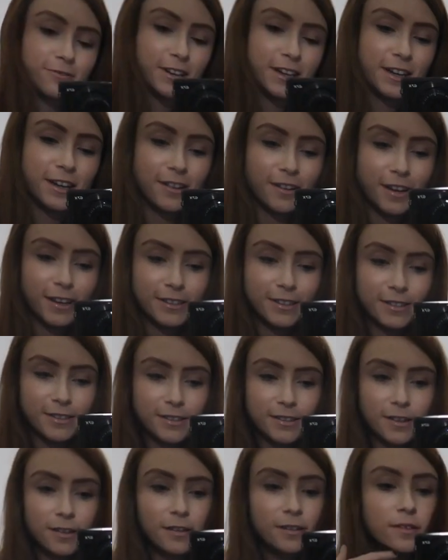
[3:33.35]
really nice,
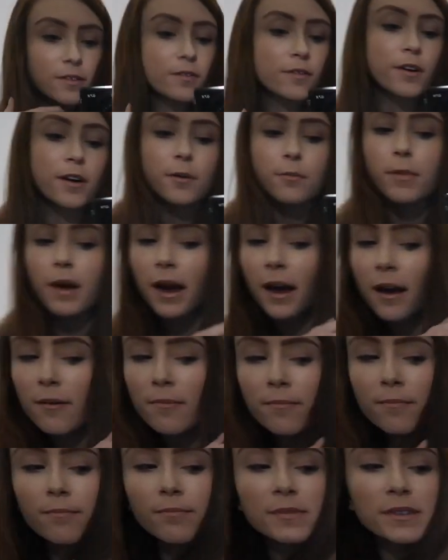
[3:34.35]
isn't it? It's from
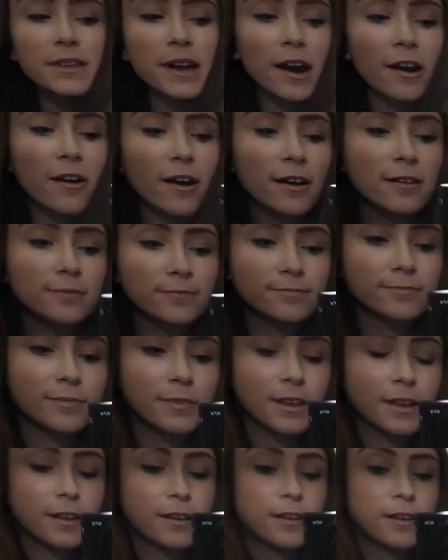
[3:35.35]
Zara.
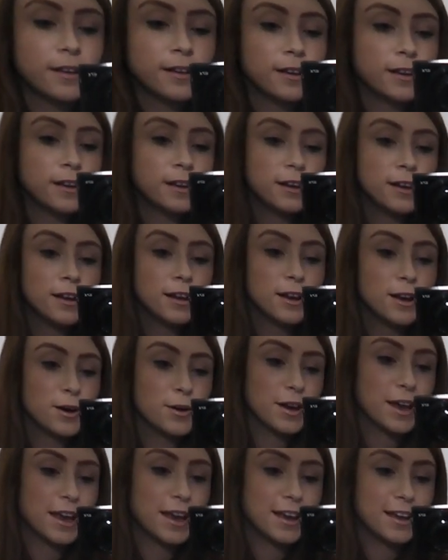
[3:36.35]

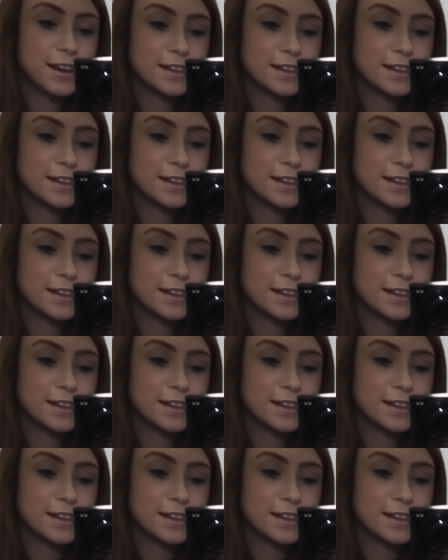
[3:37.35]
Okay.